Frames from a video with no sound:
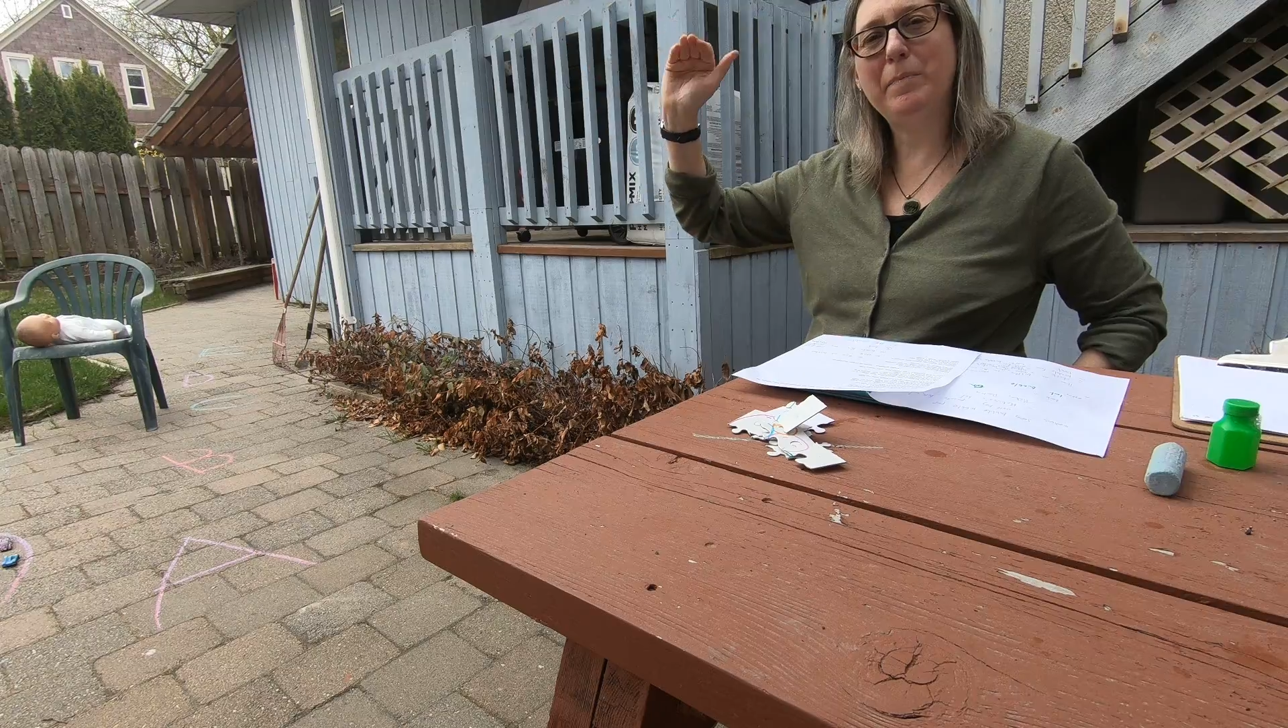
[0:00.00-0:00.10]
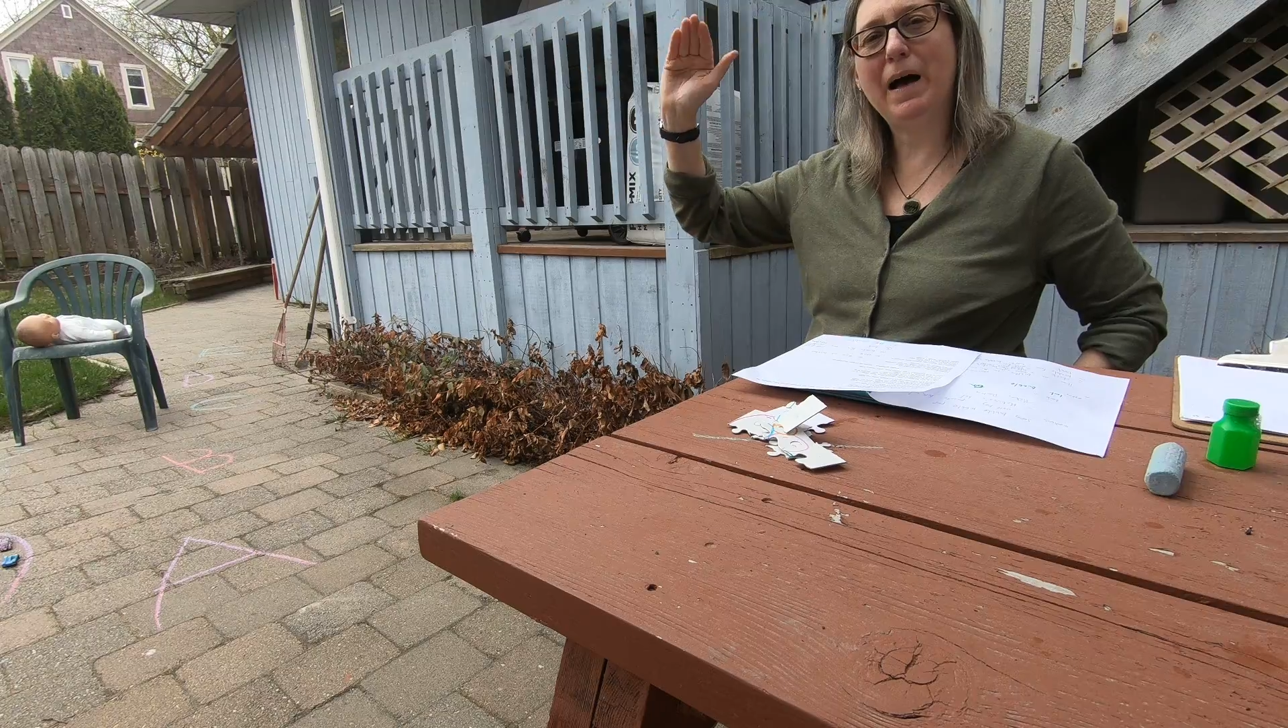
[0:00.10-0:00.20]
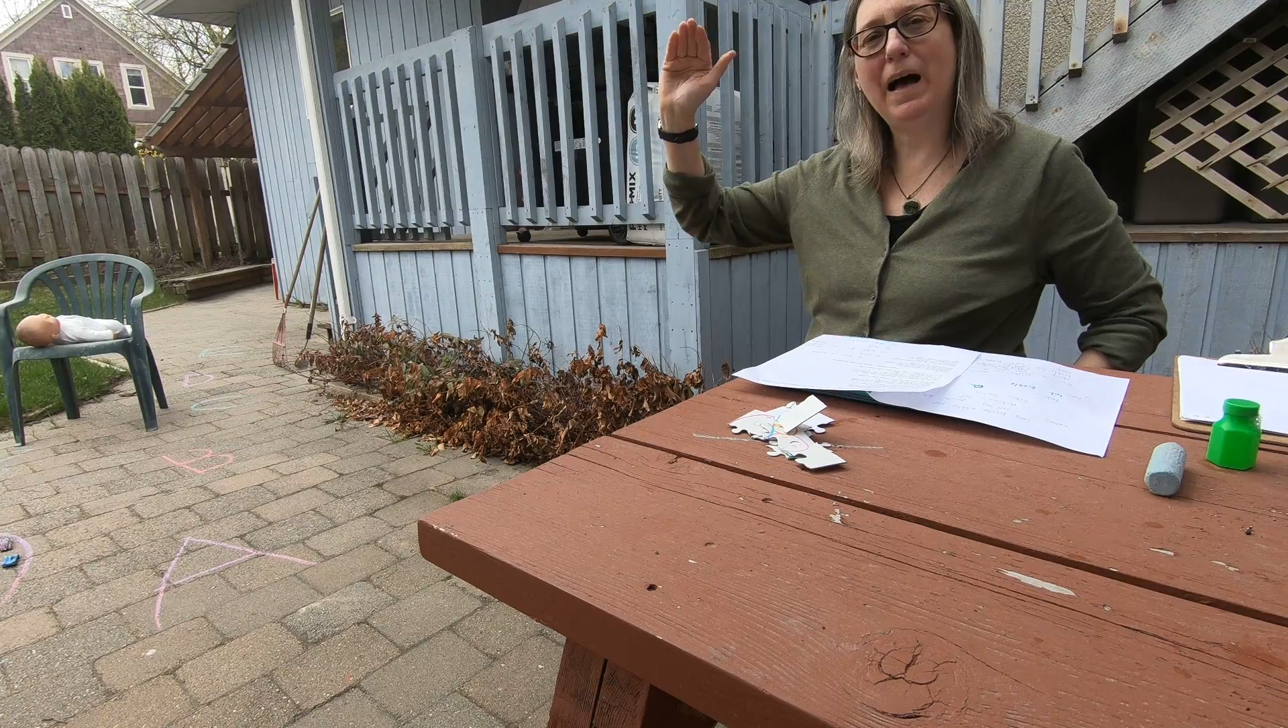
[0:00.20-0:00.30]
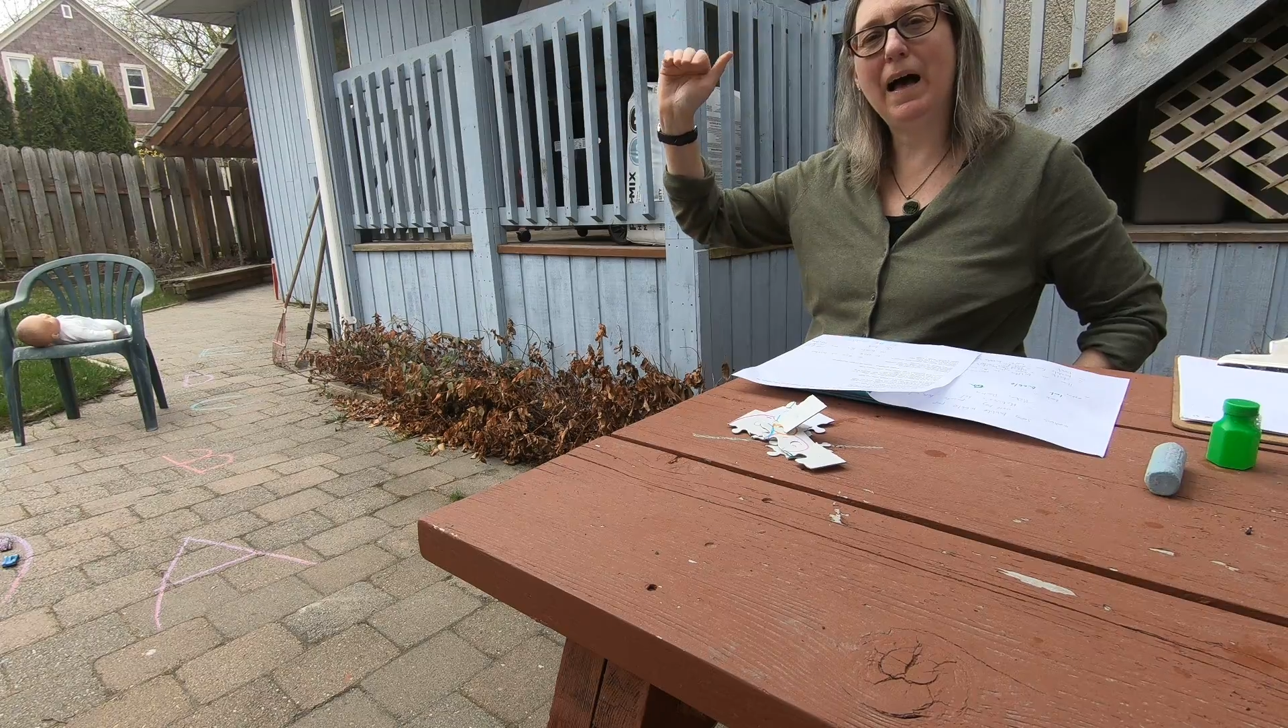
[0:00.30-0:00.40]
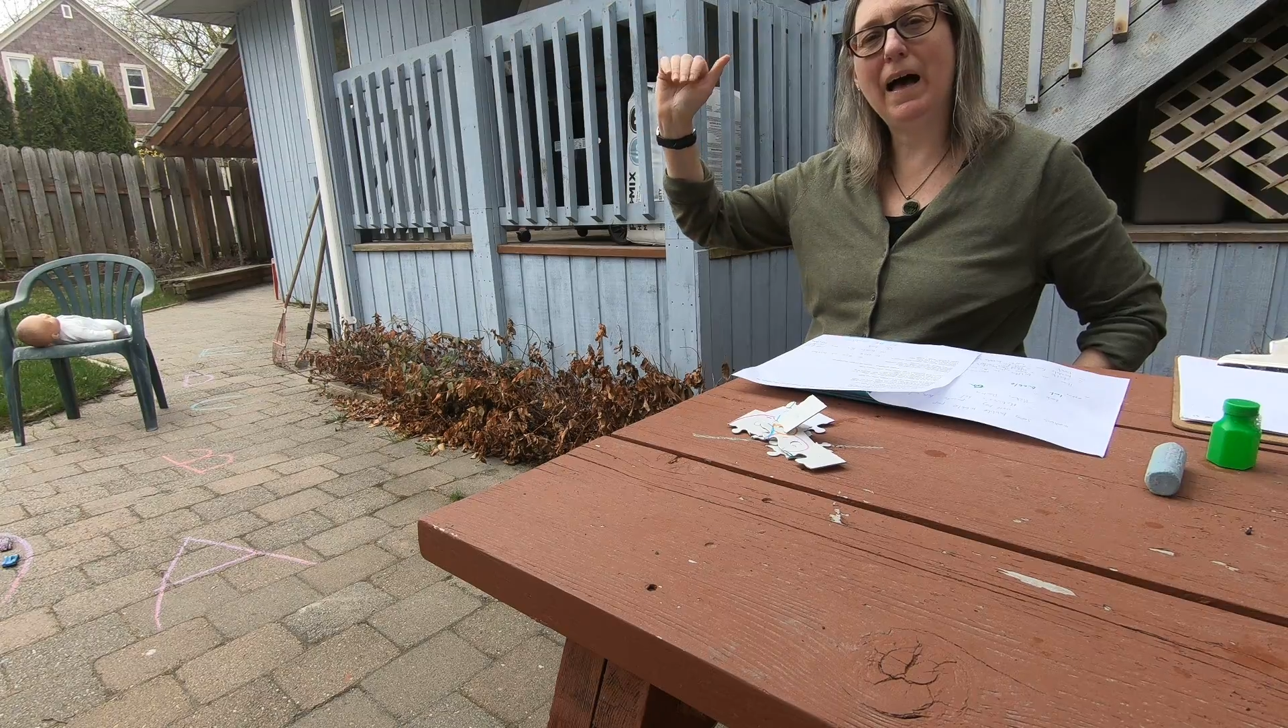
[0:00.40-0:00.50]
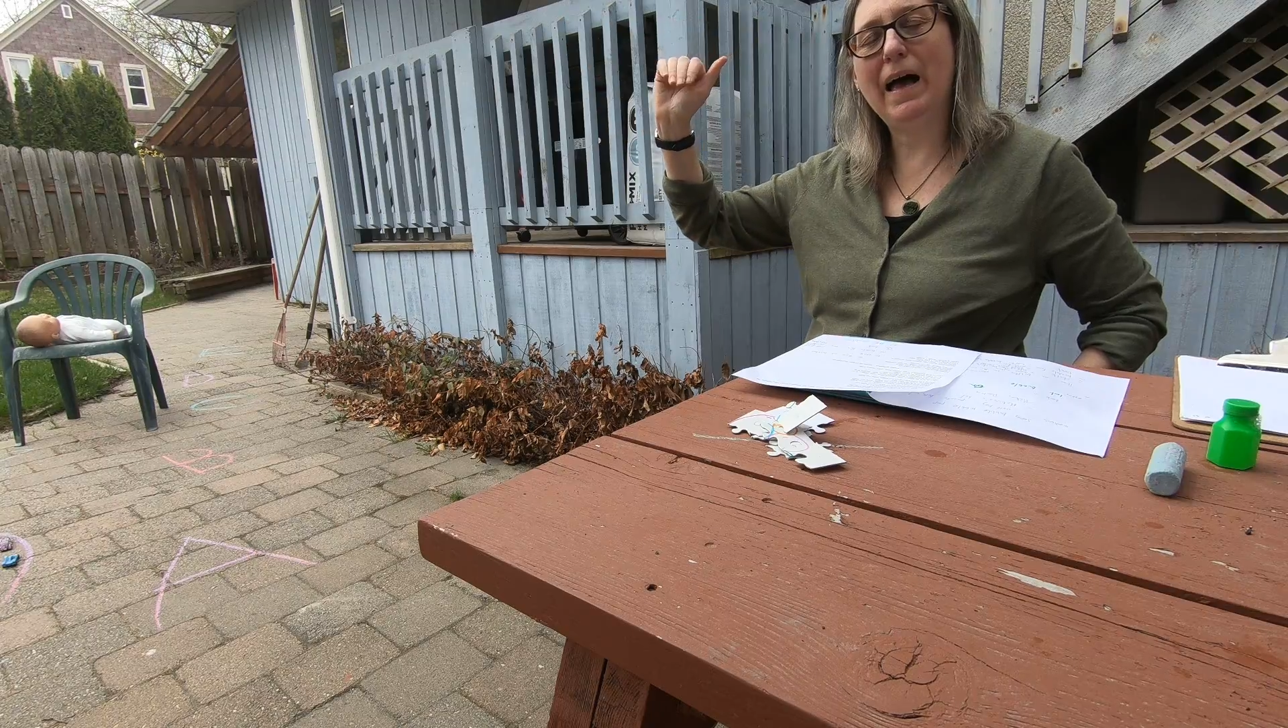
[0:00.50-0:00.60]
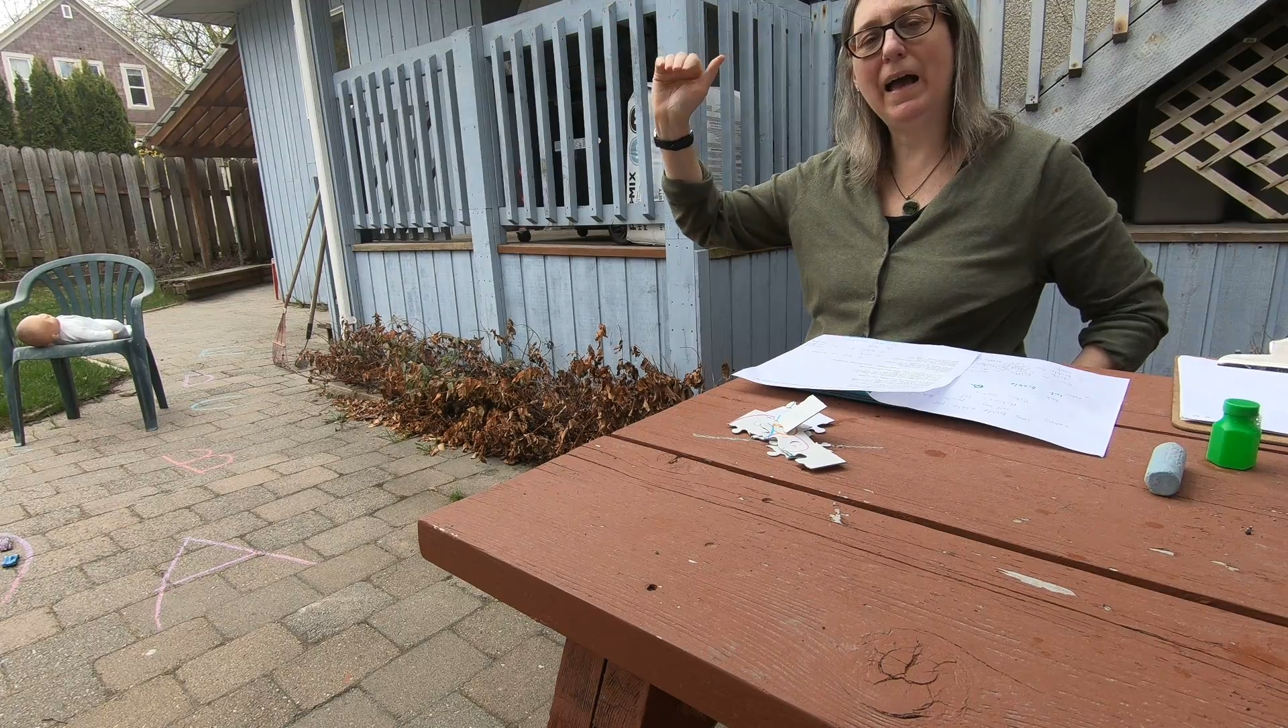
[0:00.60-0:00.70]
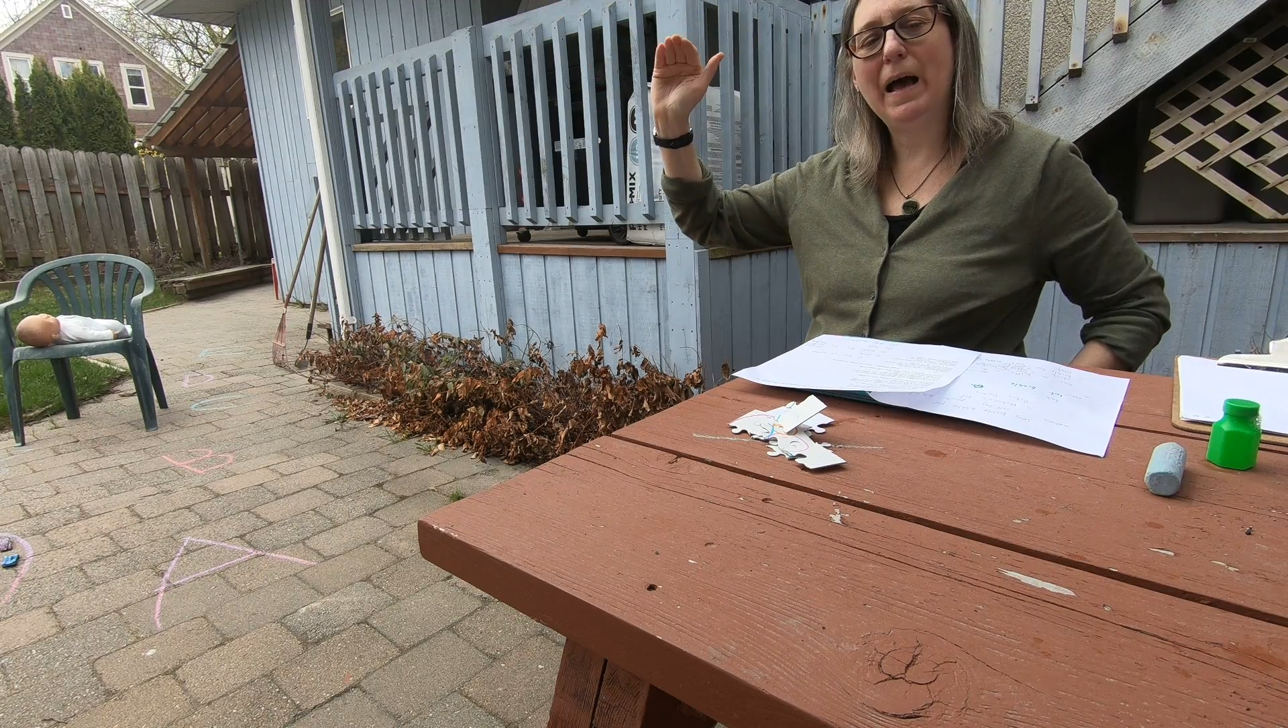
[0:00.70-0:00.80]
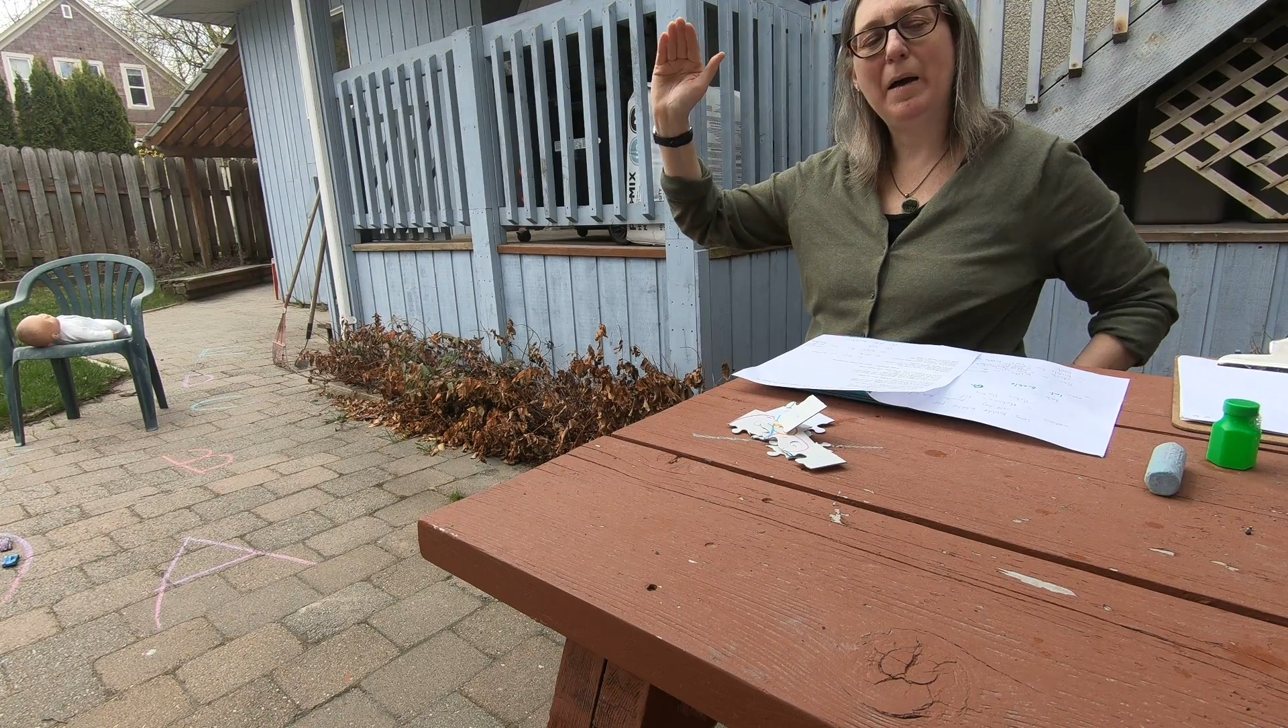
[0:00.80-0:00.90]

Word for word: bye,